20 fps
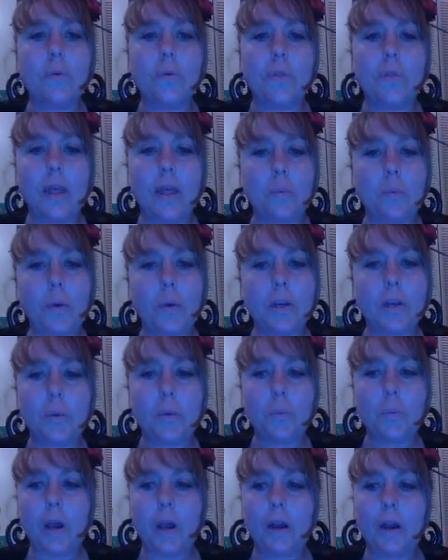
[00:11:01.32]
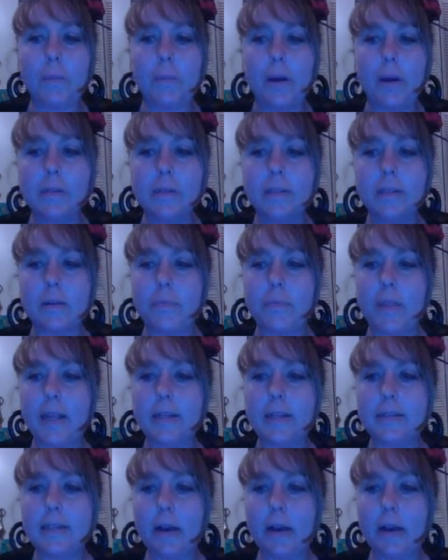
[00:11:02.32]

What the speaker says: then when you want to post something,